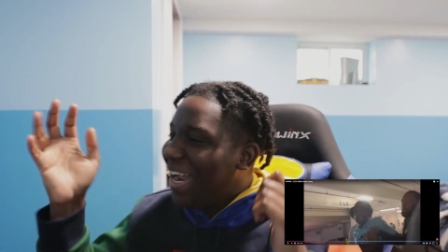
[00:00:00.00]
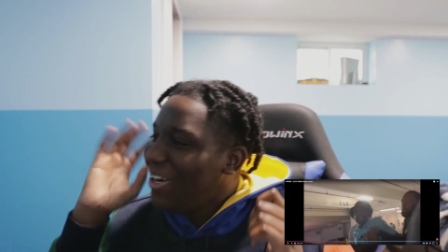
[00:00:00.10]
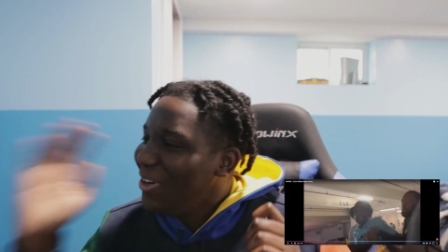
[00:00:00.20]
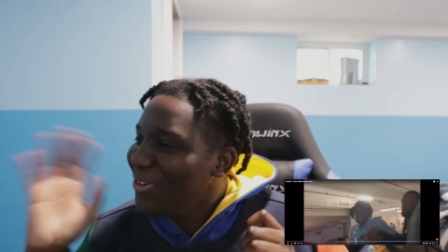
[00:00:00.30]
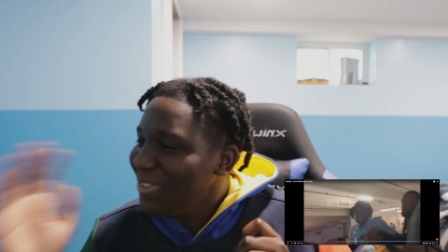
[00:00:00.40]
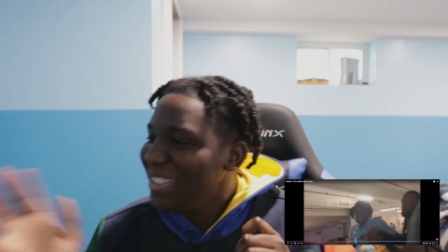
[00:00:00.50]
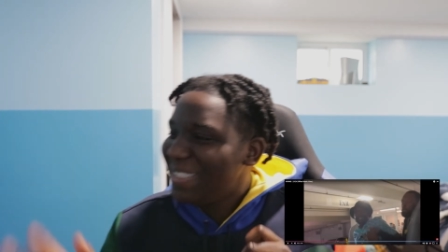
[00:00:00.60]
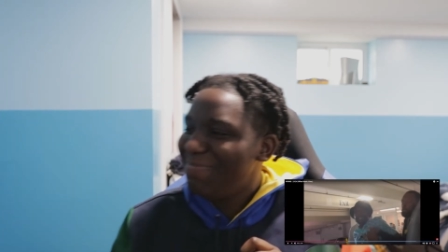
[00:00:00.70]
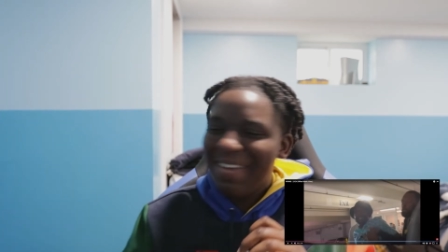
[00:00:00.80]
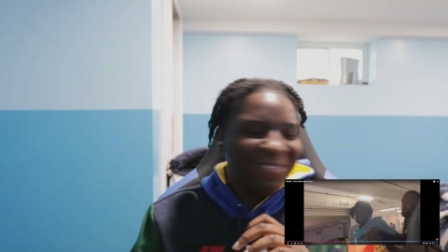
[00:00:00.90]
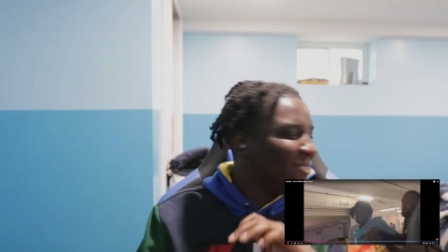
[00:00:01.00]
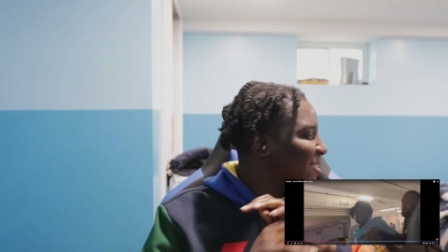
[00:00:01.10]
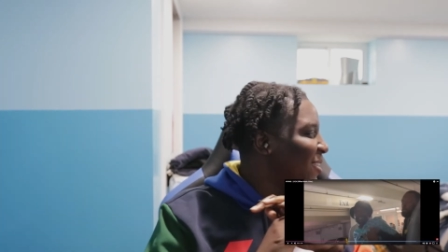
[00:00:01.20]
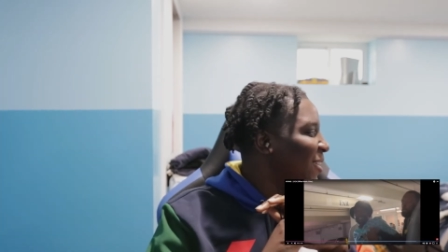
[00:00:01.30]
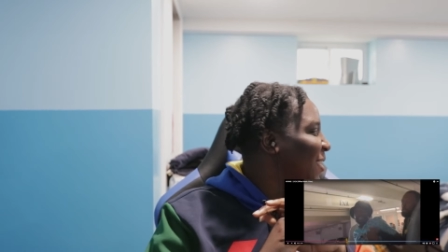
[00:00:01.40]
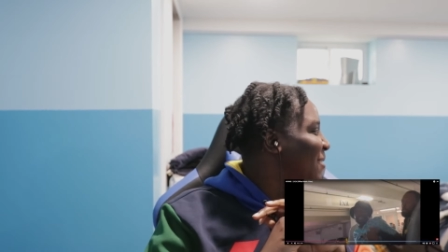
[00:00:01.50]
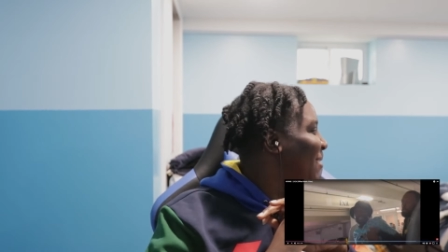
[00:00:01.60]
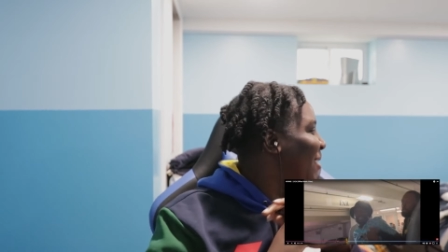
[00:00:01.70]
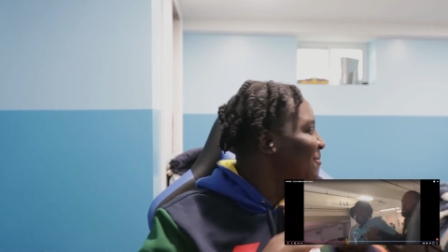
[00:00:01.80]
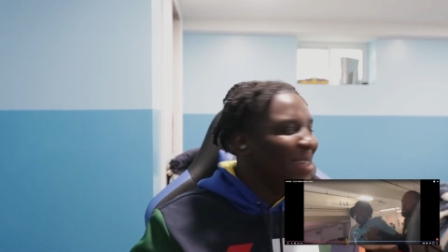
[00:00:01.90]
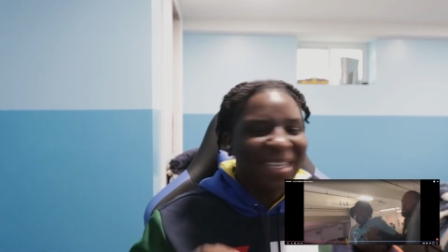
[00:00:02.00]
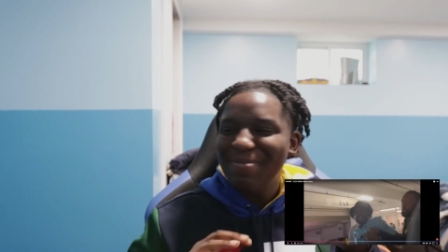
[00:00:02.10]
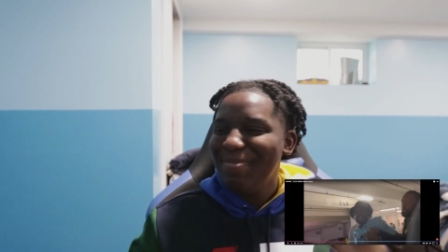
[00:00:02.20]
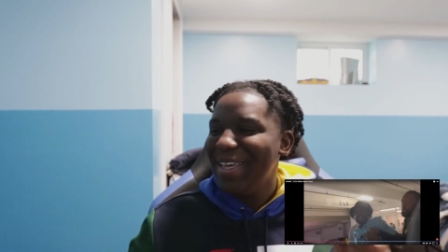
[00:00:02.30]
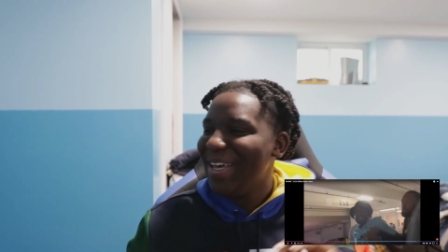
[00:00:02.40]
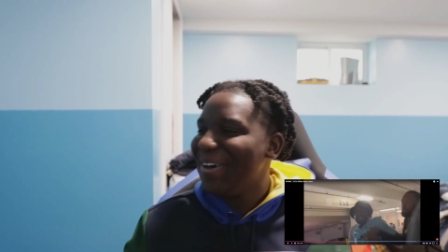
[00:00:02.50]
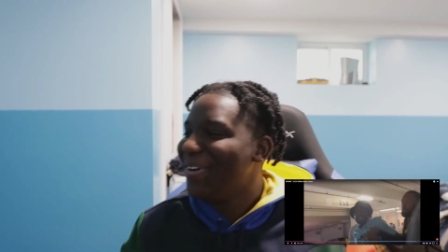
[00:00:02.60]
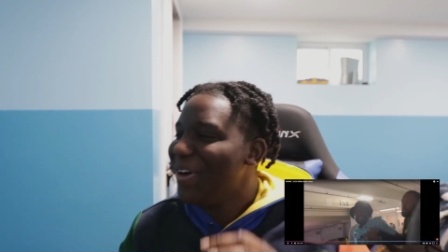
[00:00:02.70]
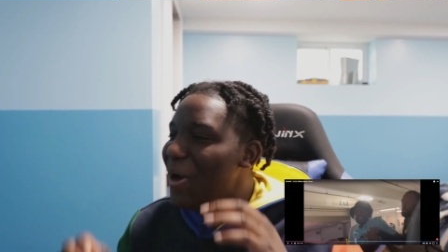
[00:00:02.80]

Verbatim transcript: I know this man was talking about Meek Mill.